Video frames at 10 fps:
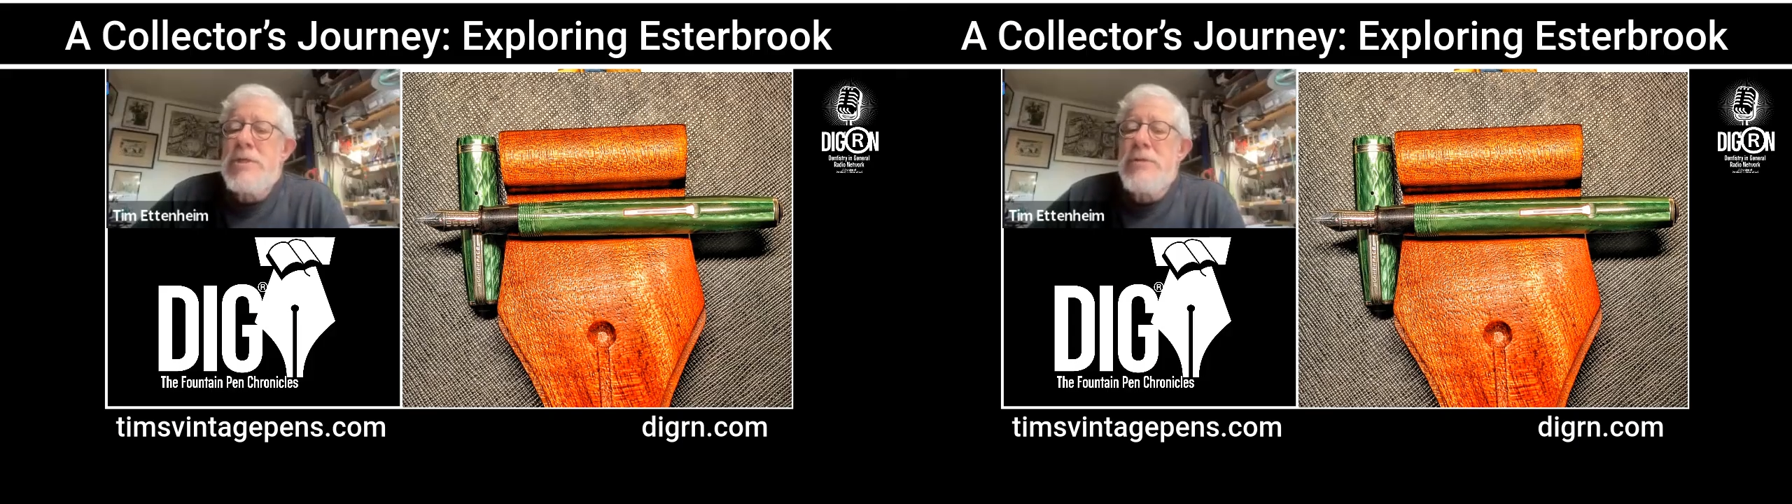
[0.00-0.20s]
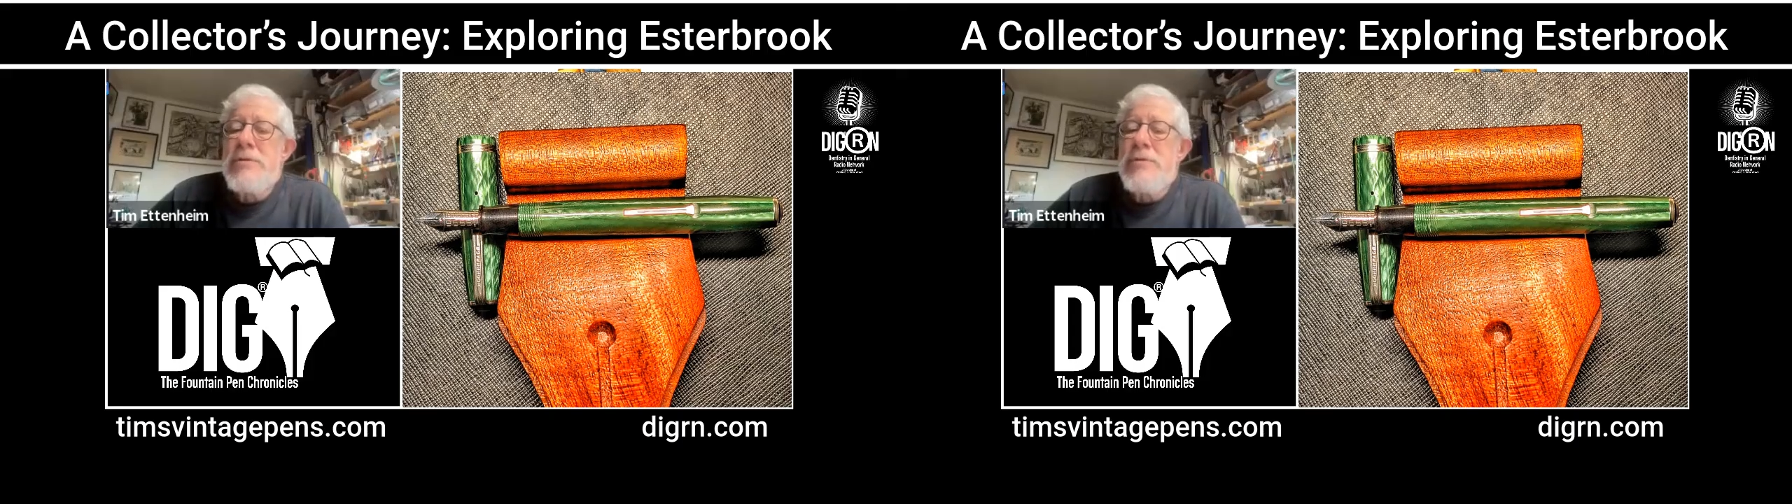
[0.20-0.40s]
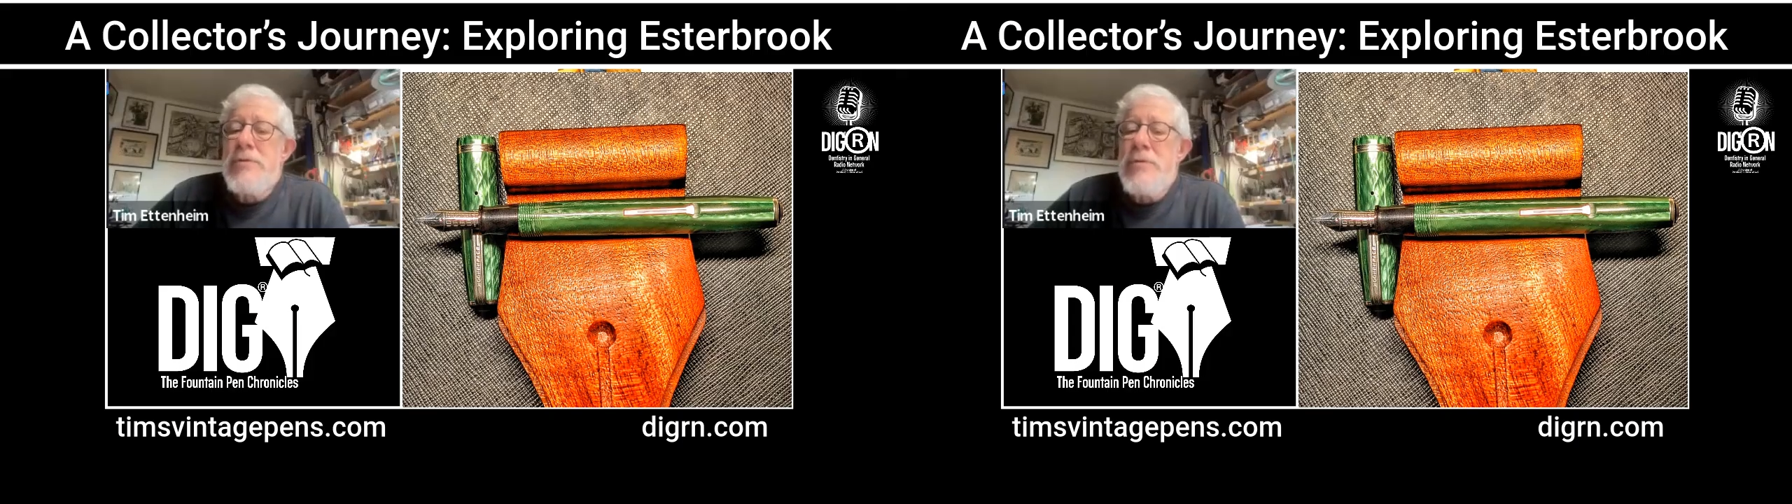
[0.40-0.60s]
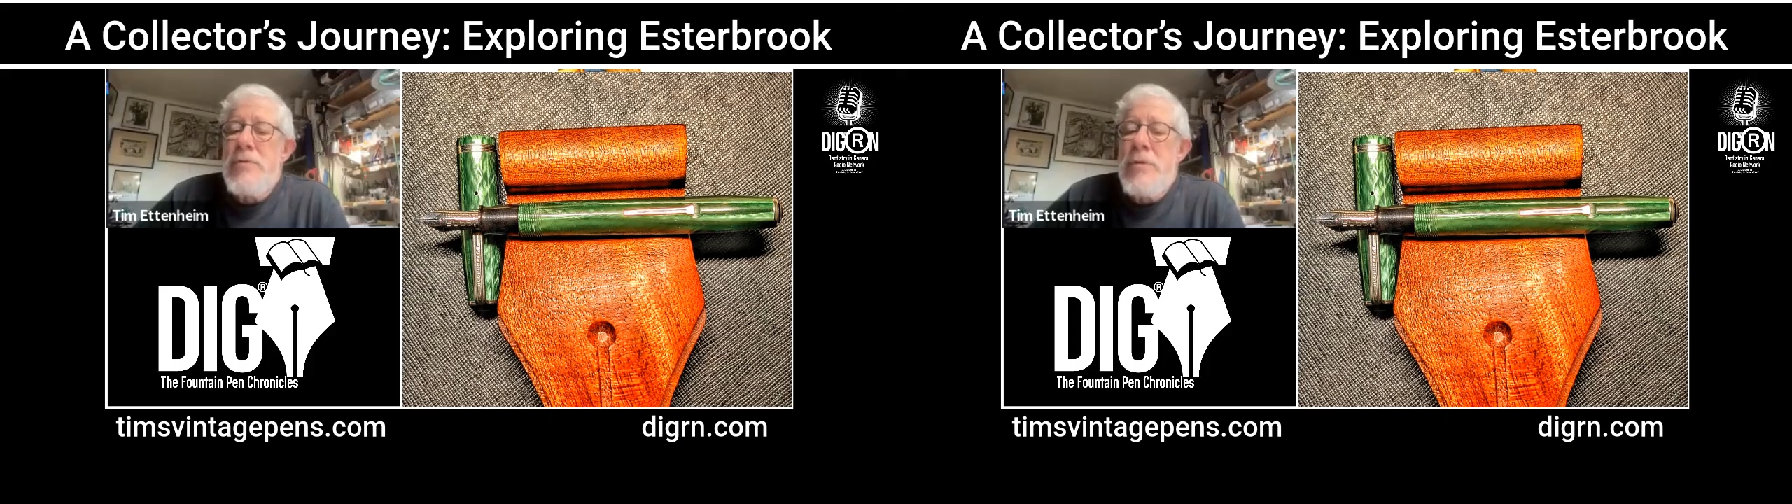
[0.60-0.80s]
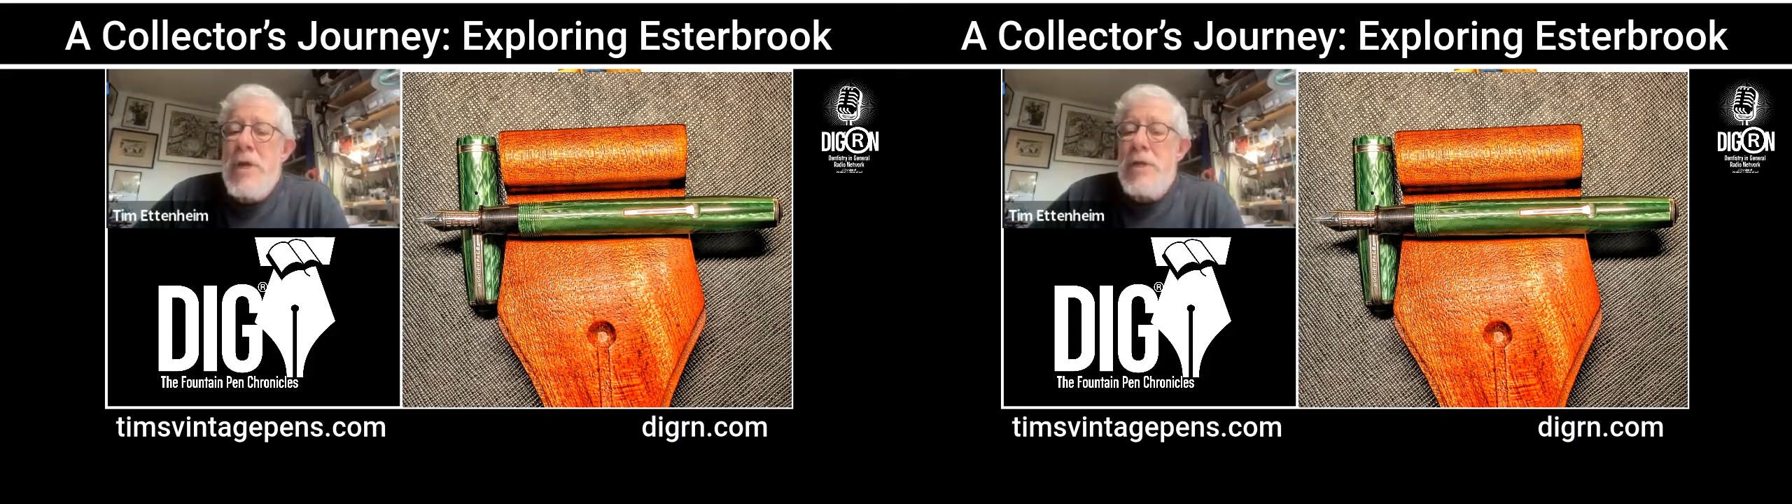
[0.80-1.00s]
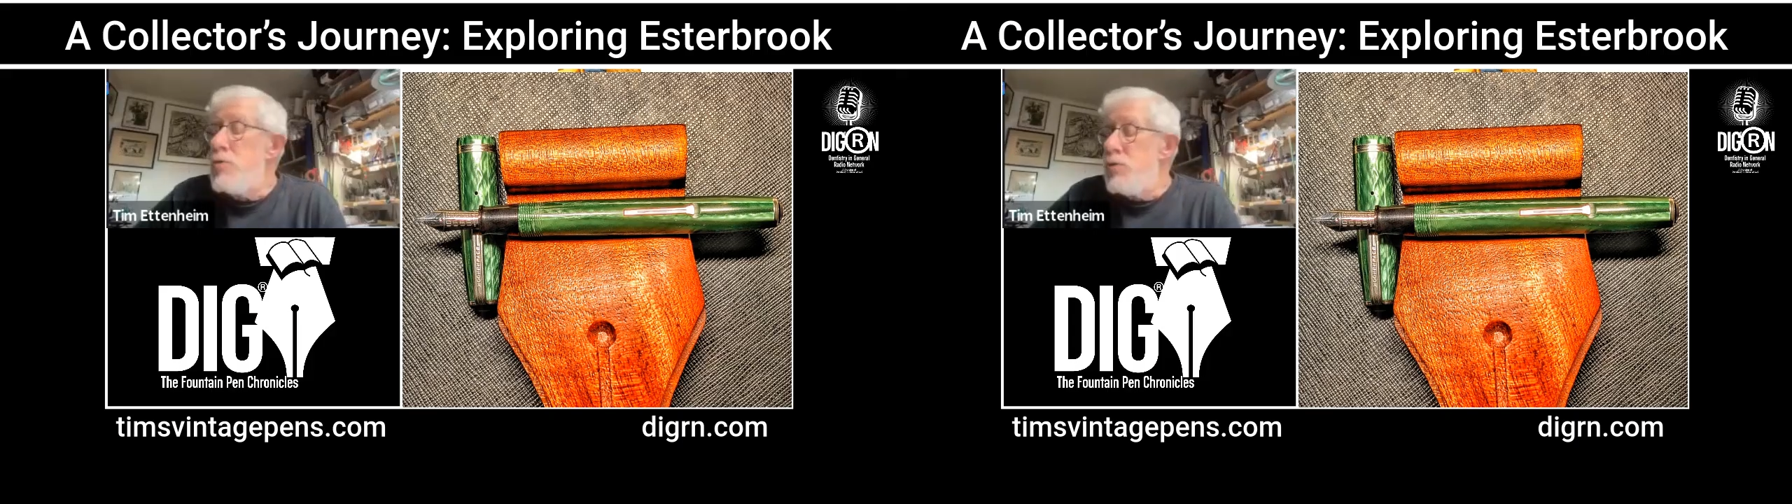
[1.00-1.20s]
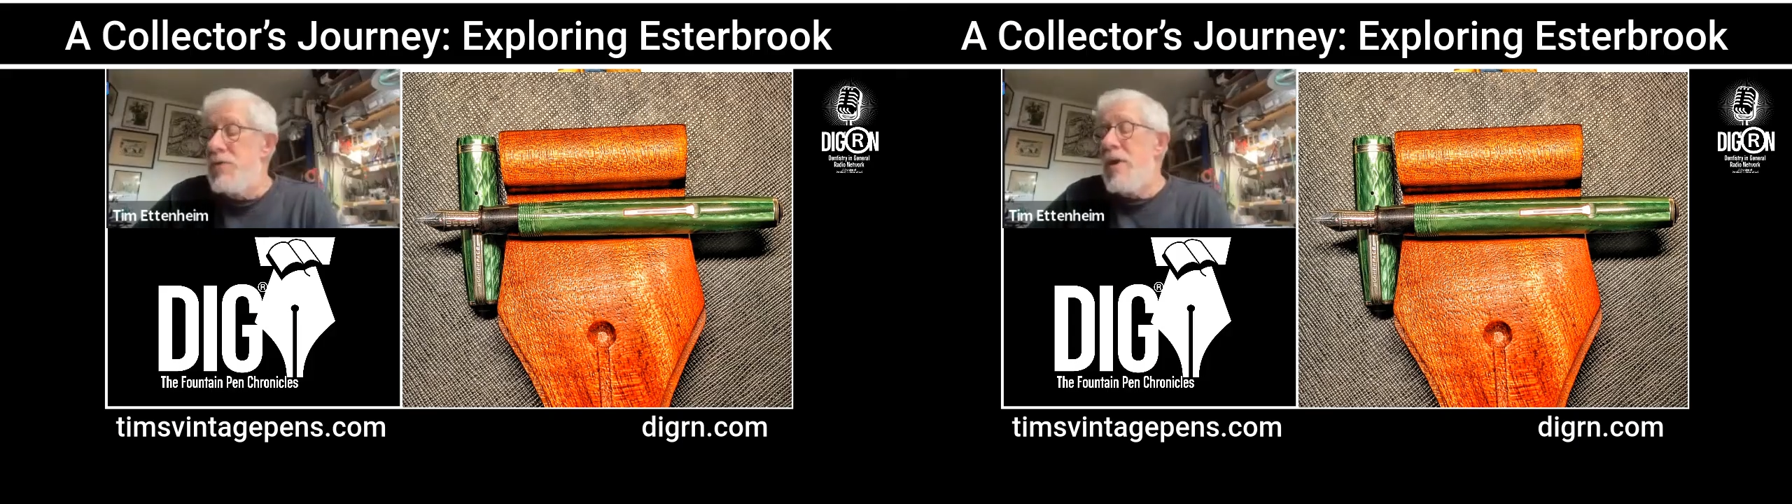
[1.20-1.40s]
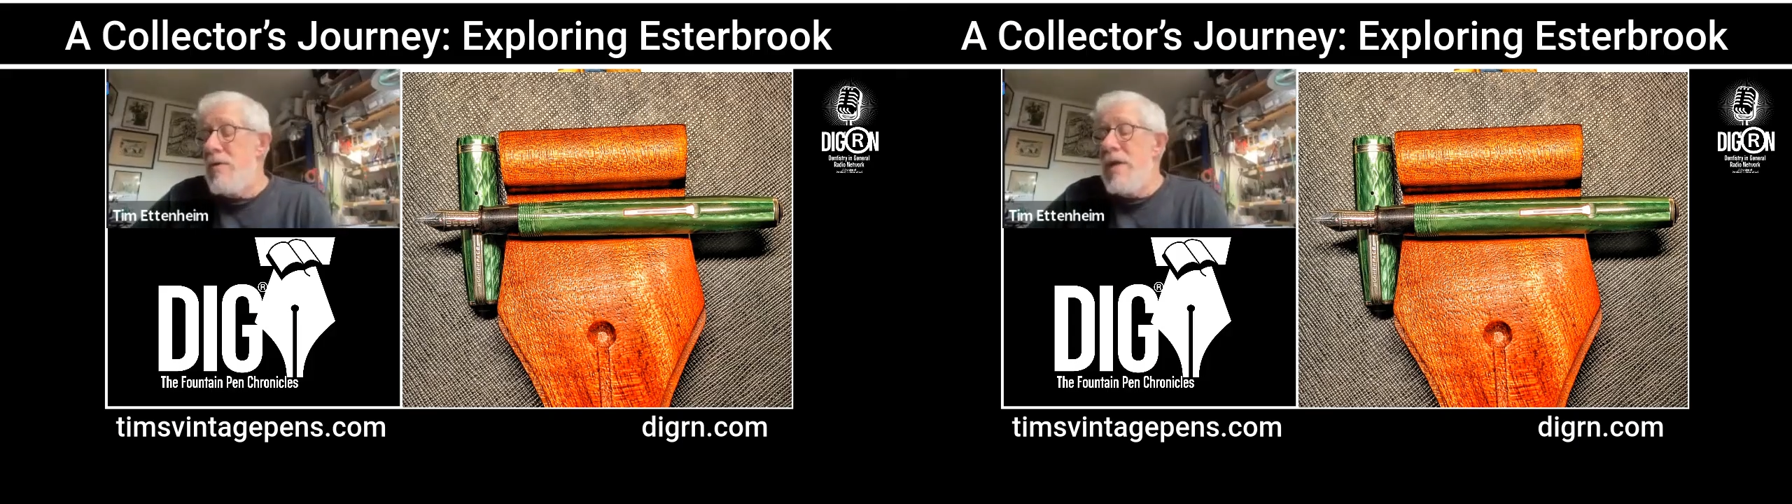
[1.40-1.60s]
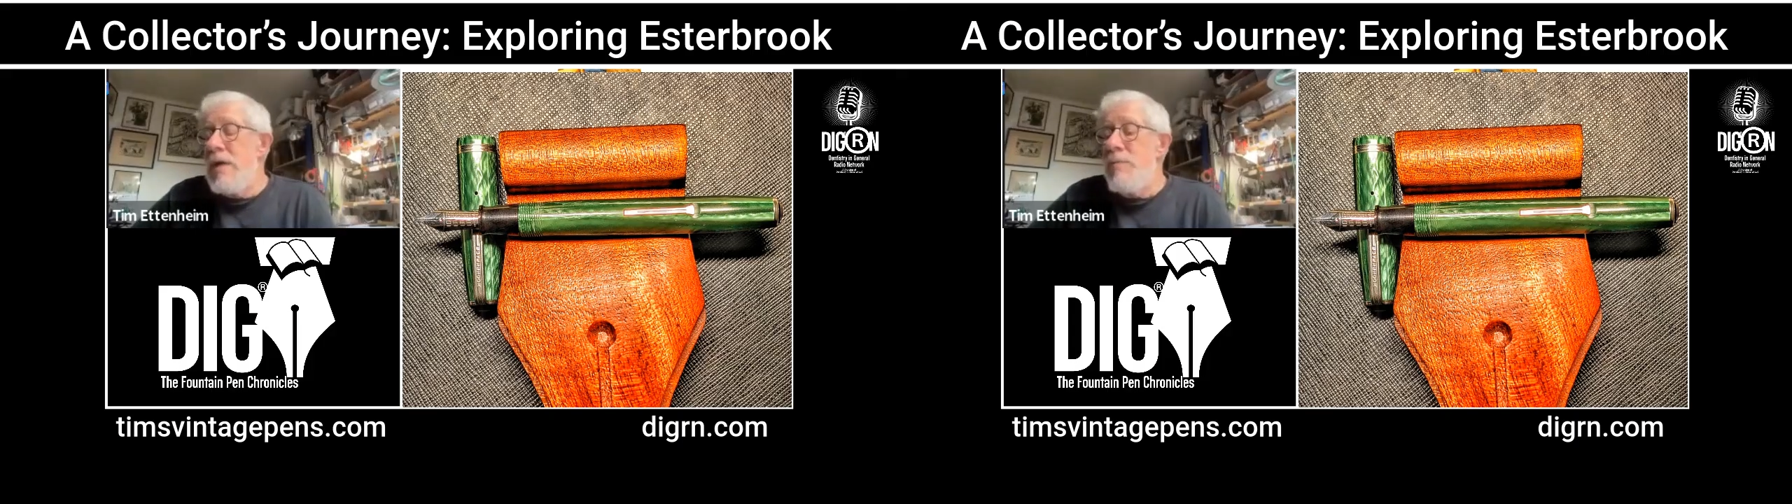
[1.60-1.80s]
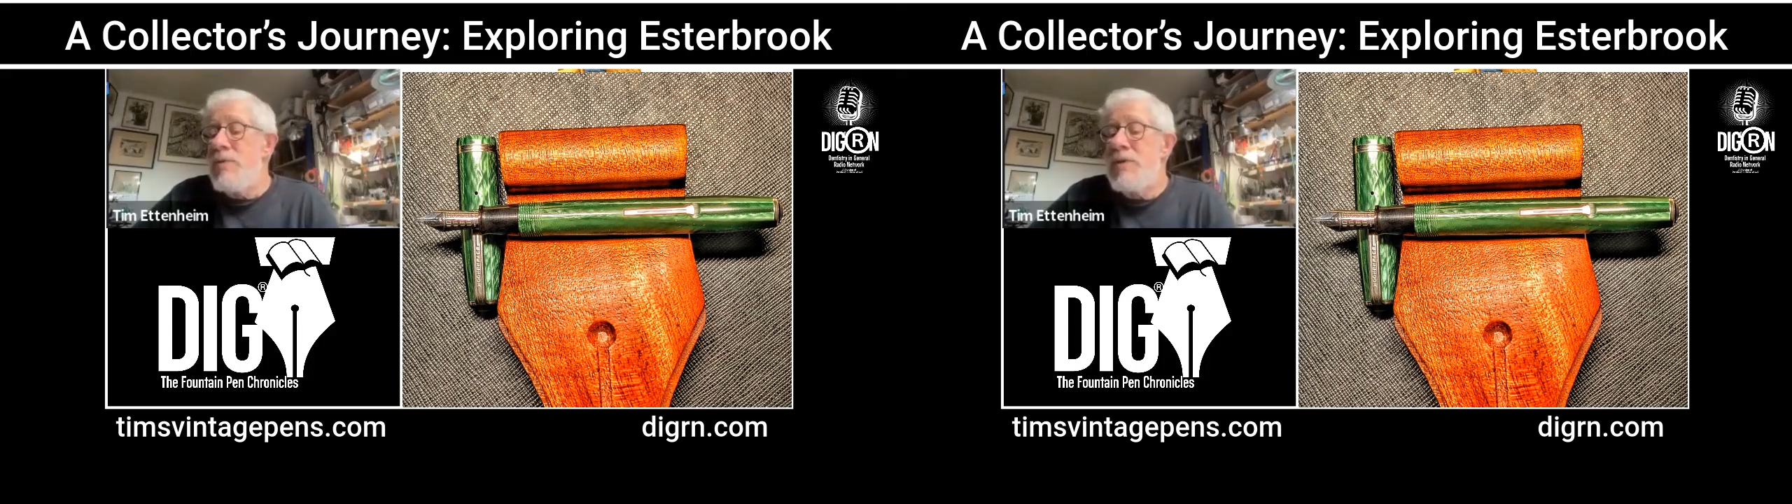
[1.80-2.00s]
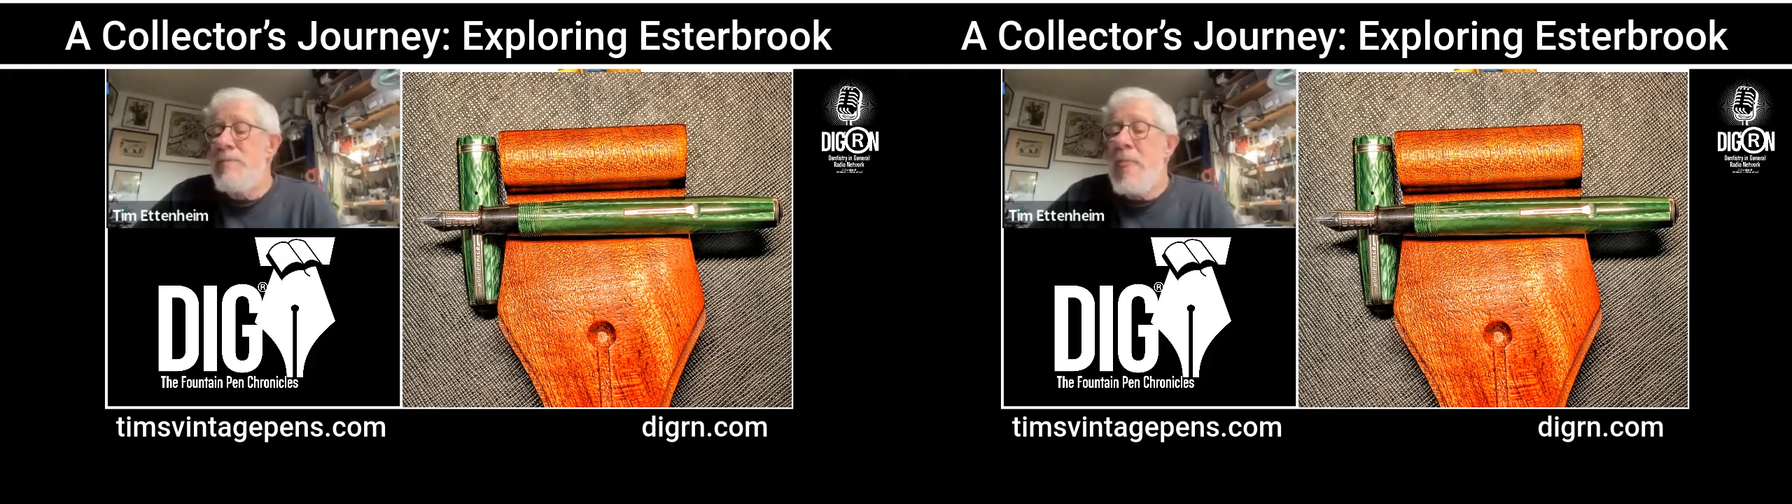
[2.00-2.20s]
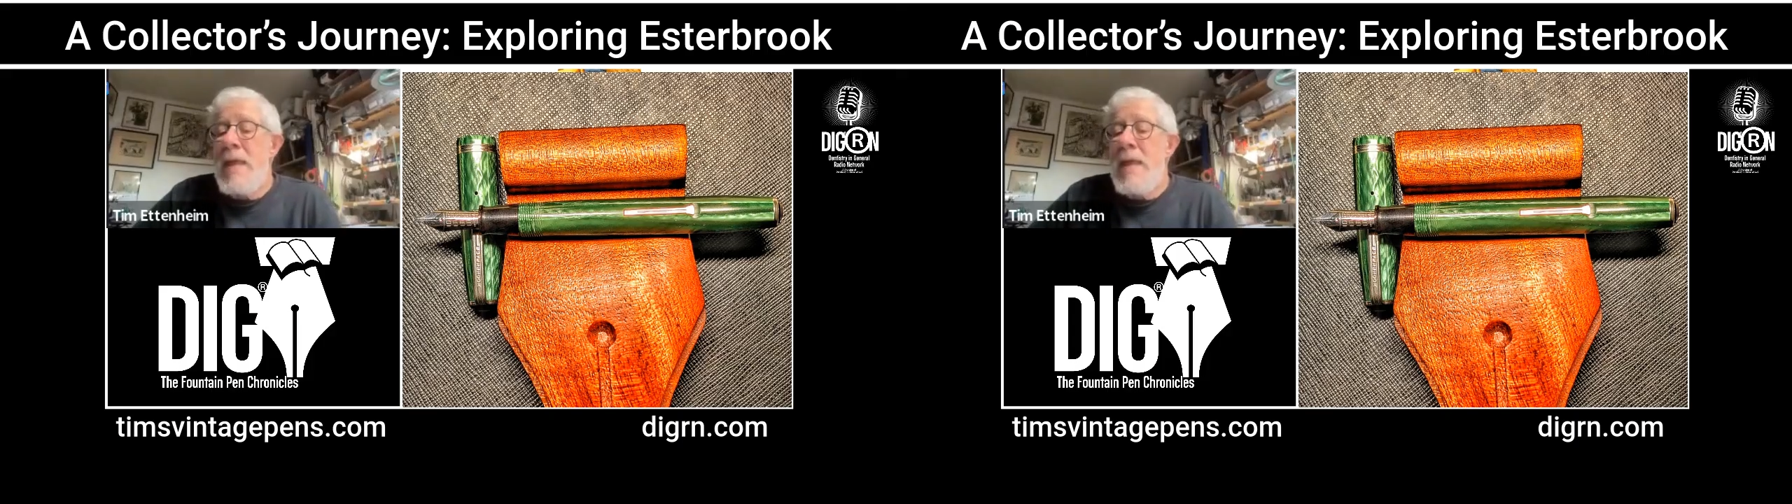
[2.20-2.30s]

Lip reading: to use their nibs